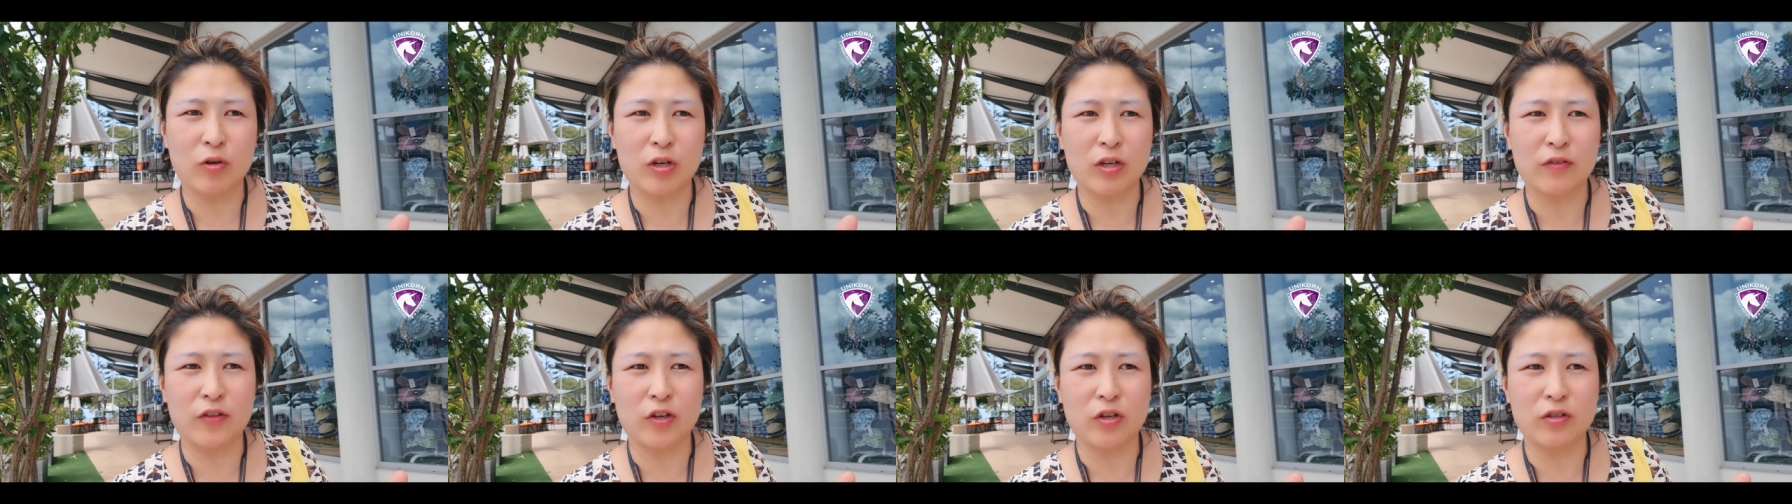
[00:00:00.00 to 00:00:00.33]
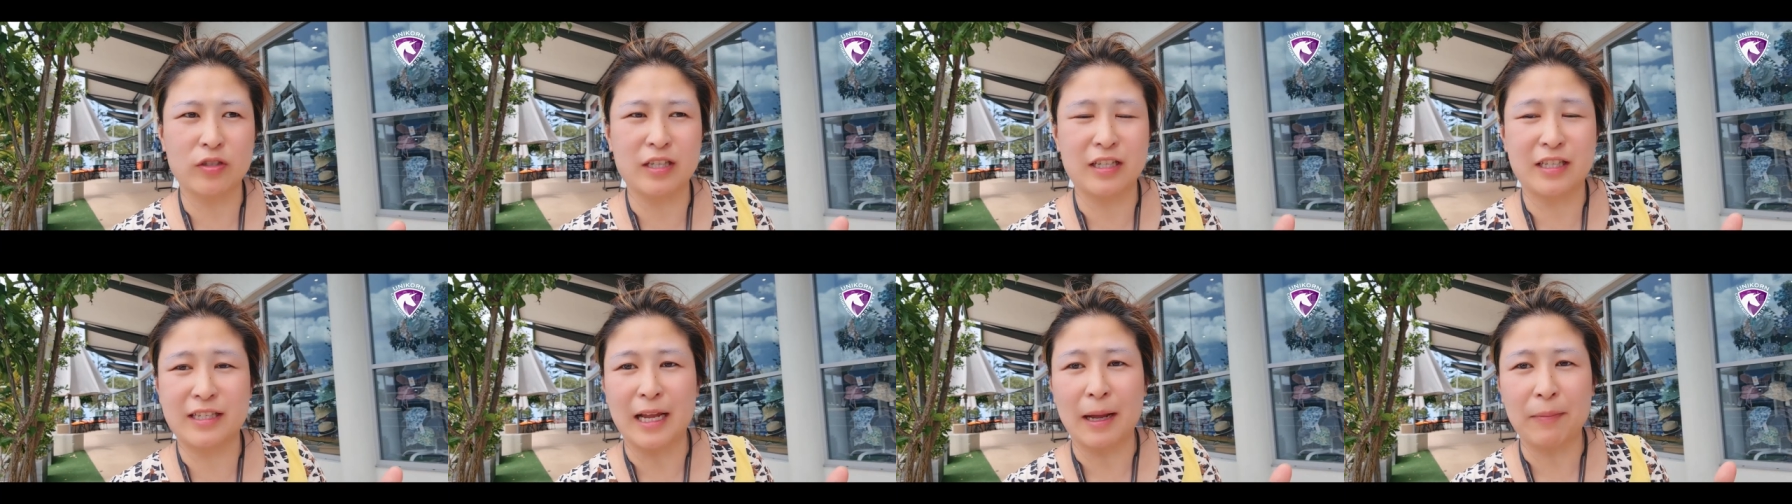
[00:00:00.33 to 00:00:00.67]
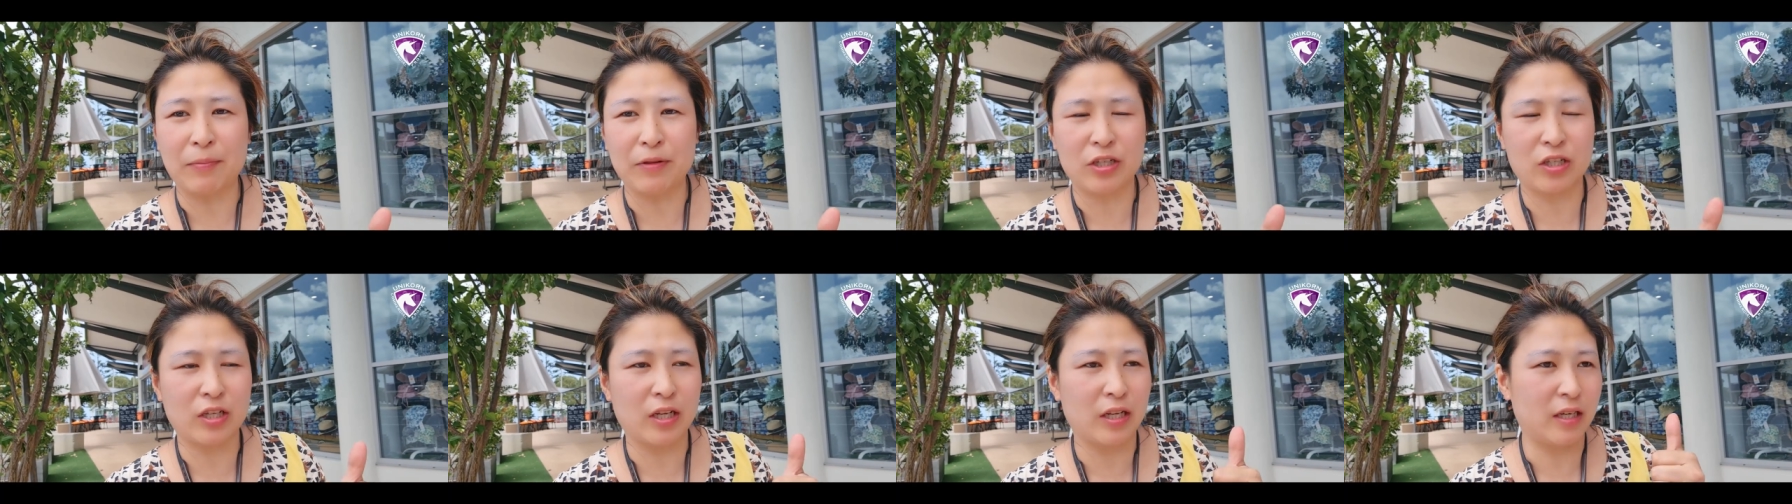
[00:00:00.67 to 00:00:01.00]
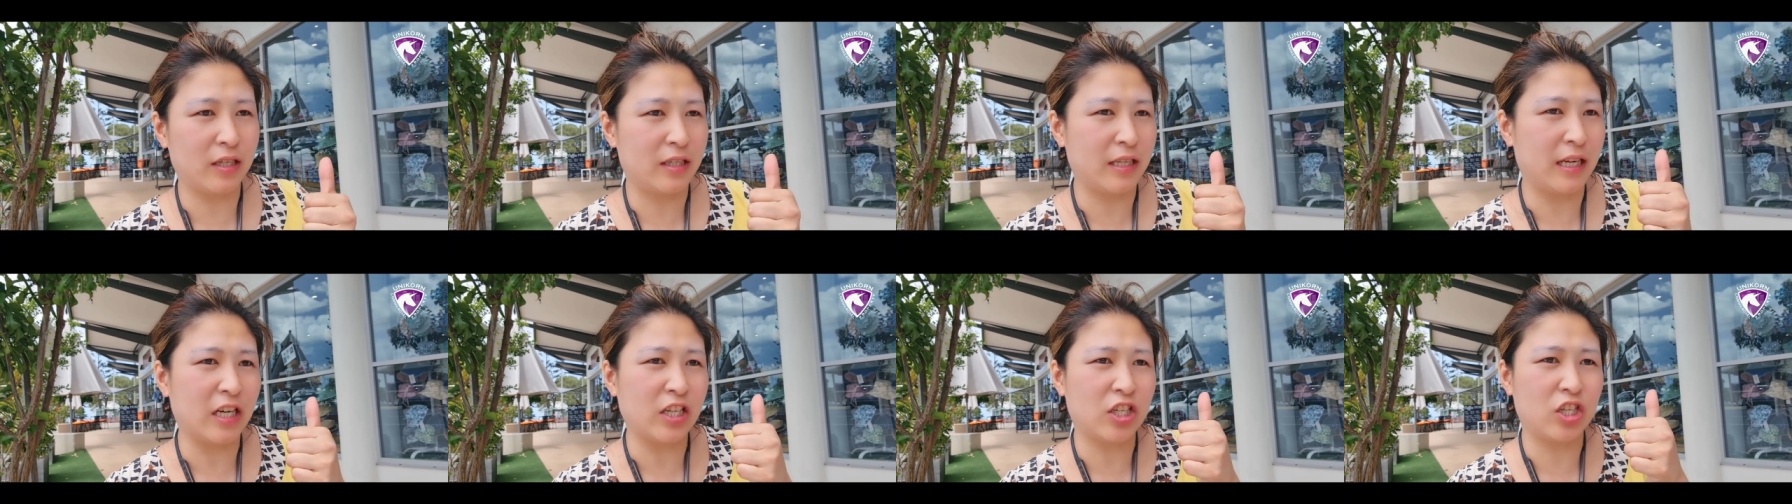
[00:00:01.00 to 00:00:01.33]
one of those established
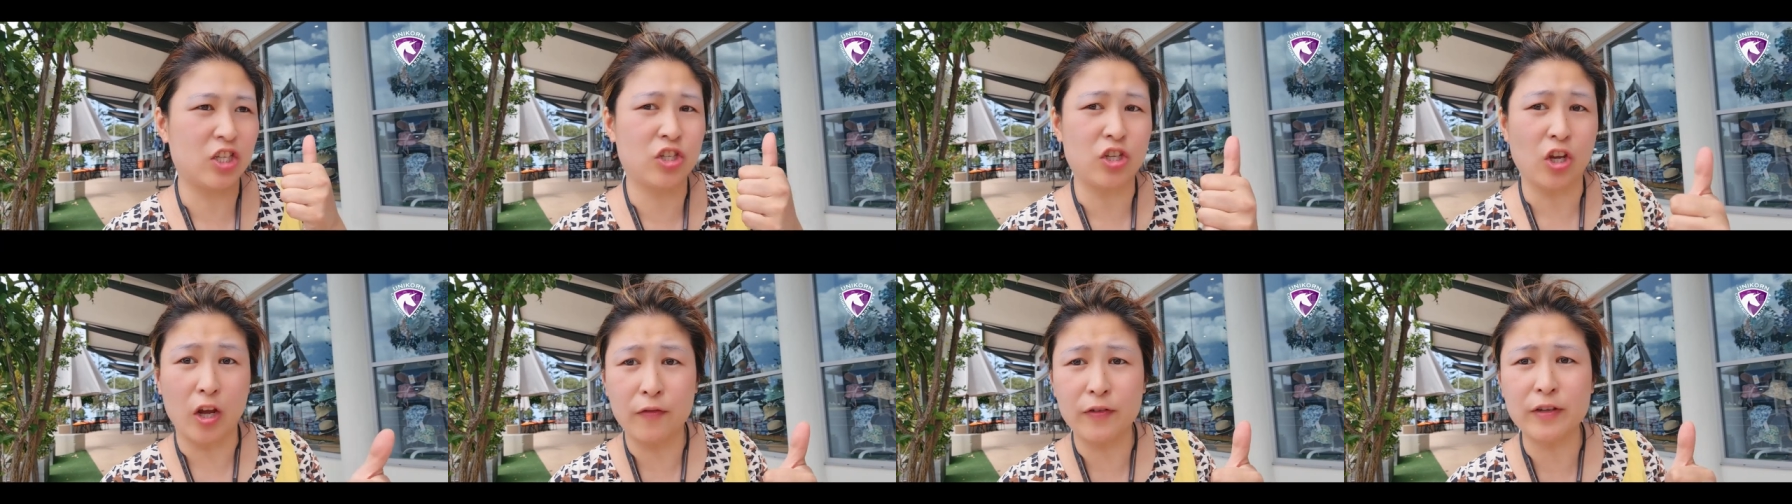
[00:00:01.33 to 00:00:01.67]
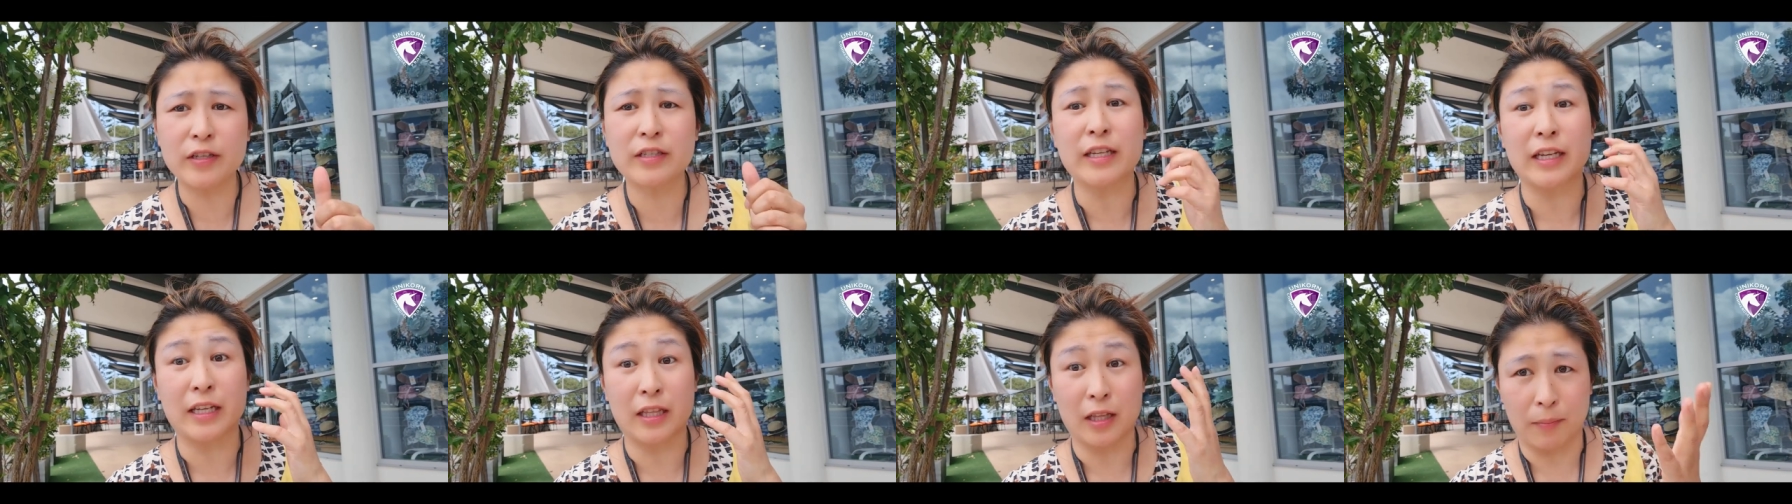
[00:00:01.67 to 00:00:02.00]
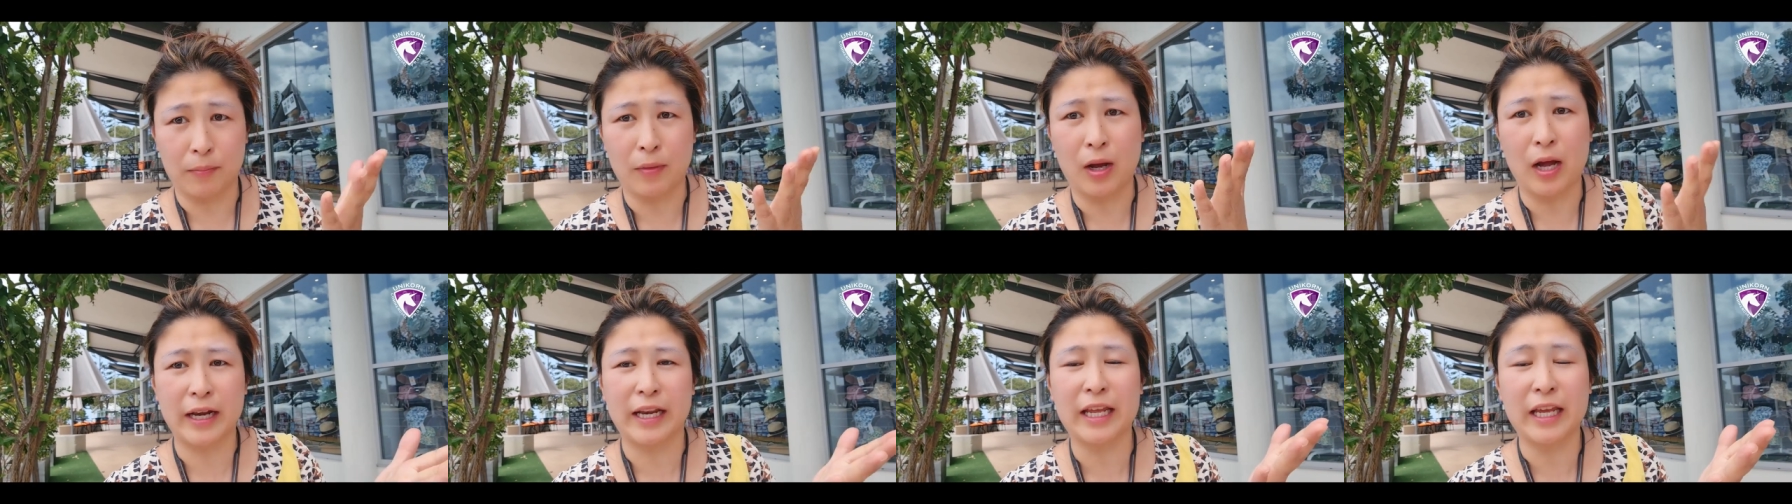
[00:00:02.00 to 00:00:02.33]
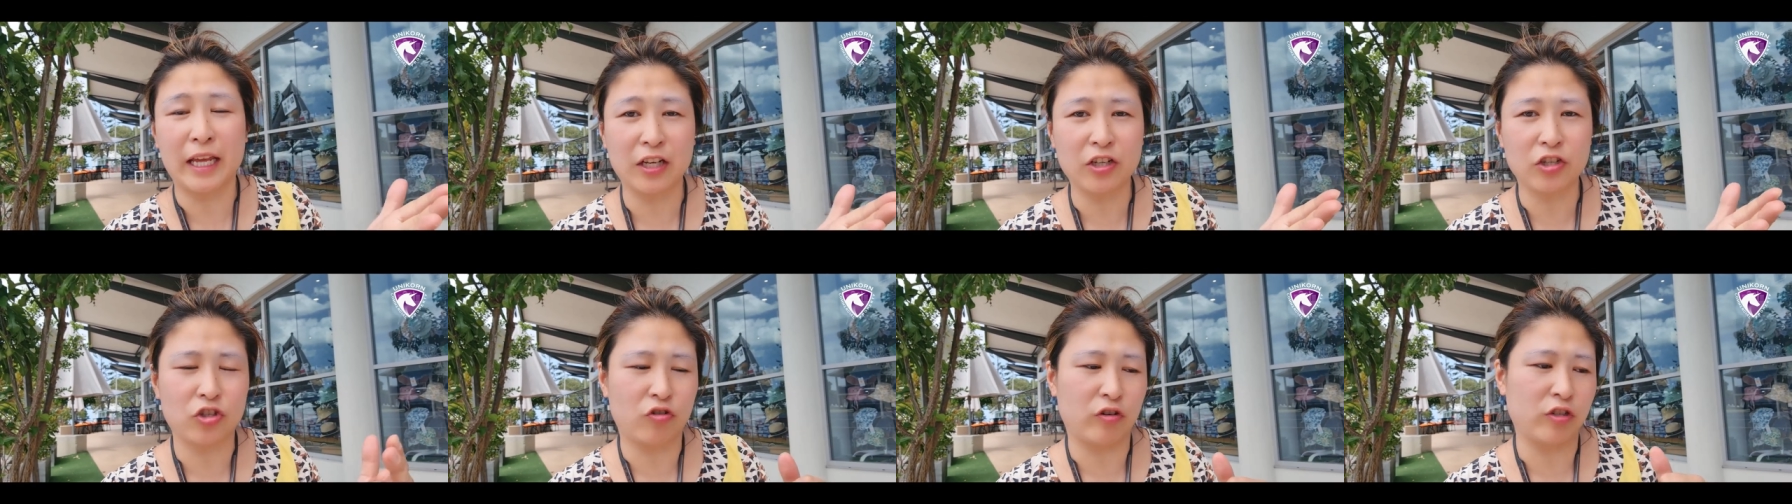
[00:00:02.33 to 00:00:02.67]
tenants that are servicing the mining
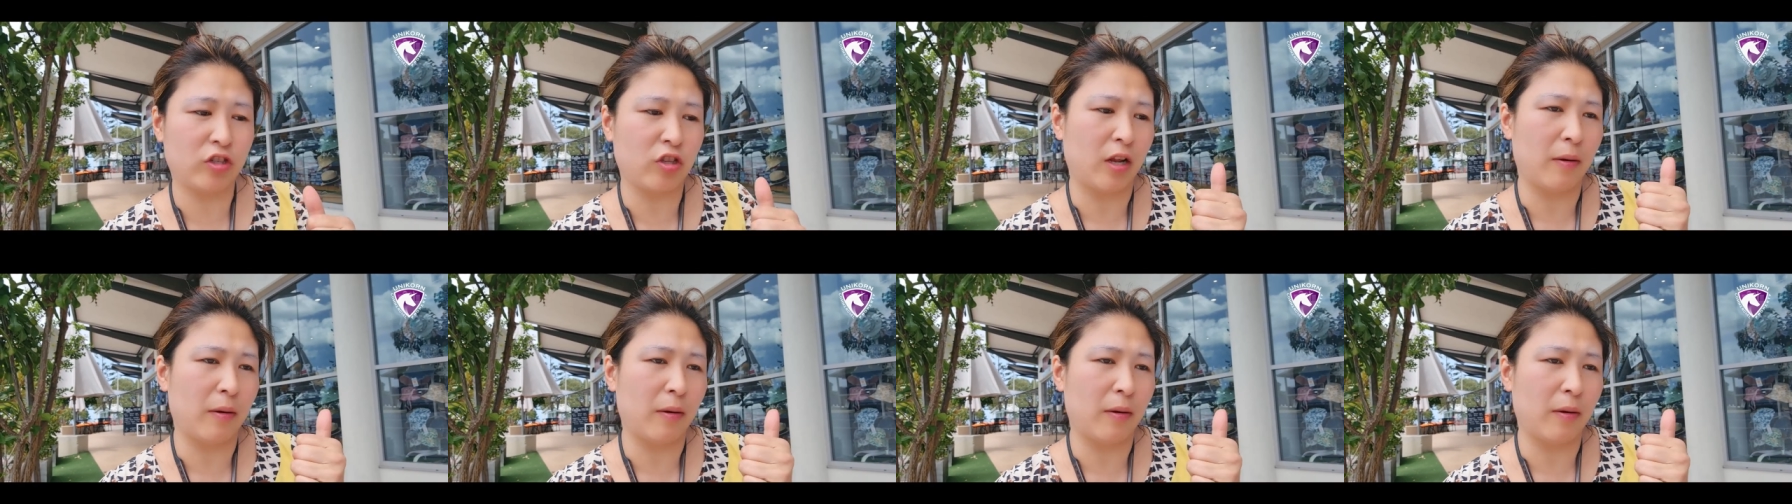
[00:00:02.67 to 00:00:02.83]
industry.